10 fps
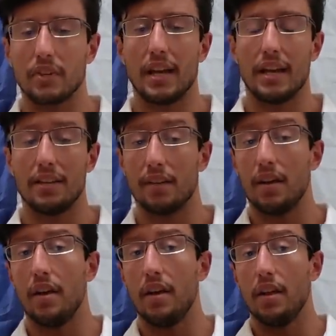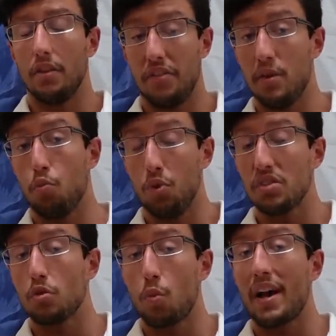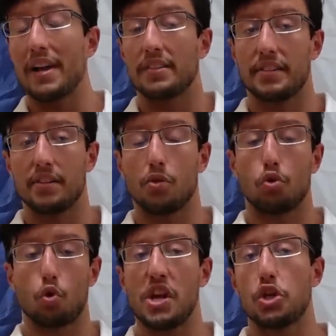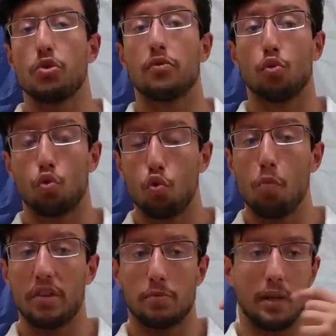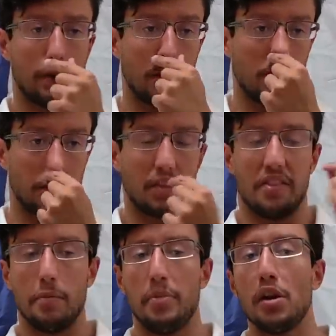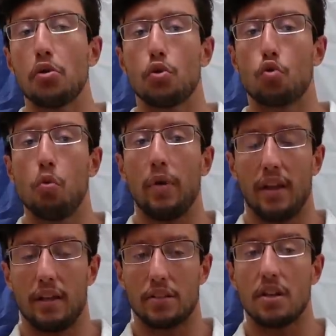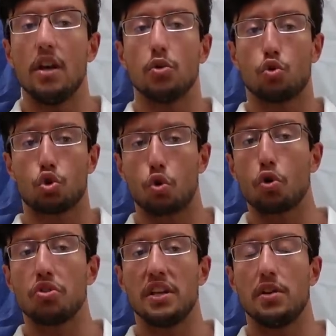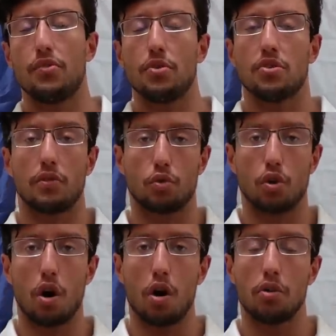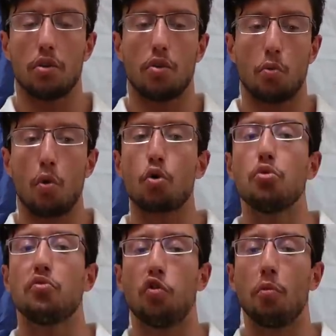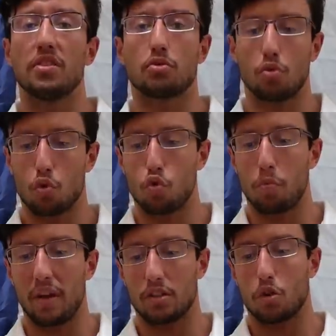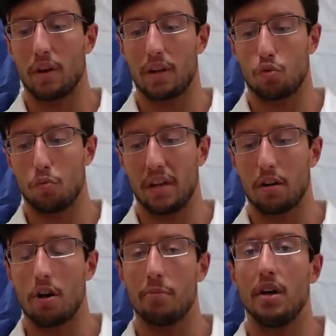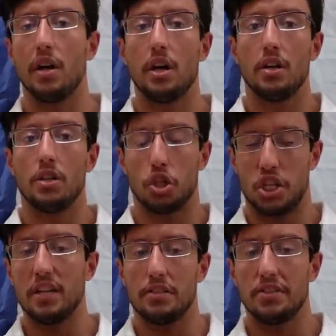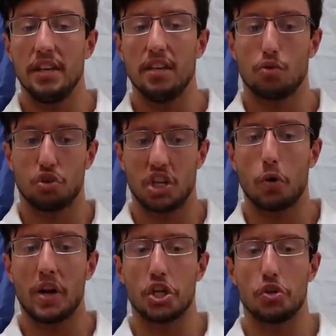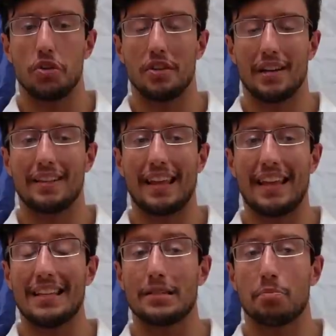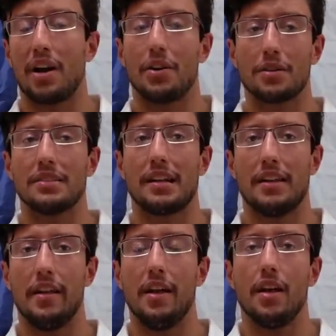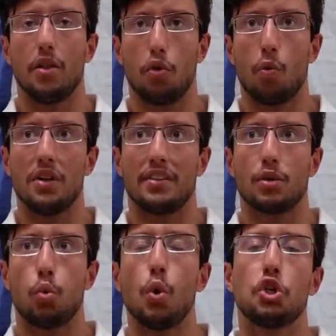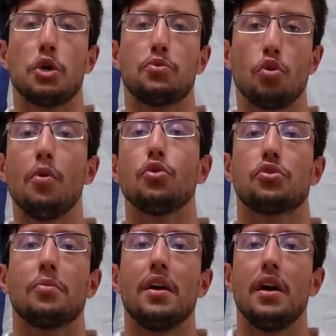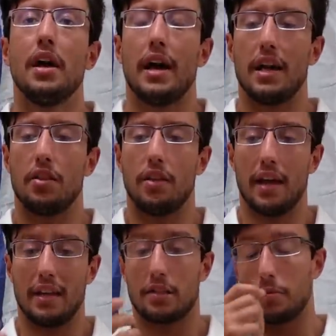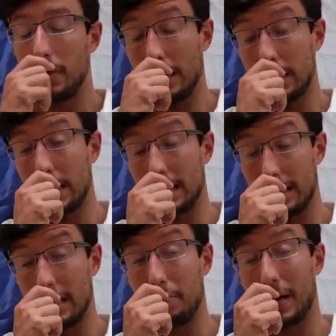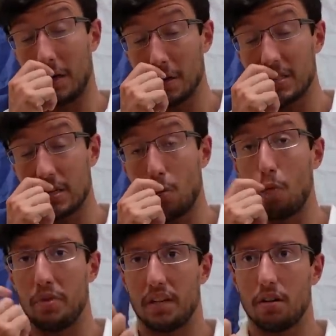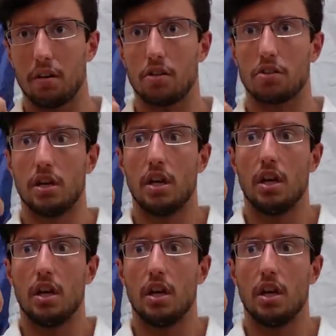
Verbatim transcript: And the reason why I insist on the creation of the group is because the bigger the group is, the stronger the influence of the god, the more conformist the group is going to become. Gen Z is a generation that is paradoxically the one that worships the most. And it's it's as I said paradoxical because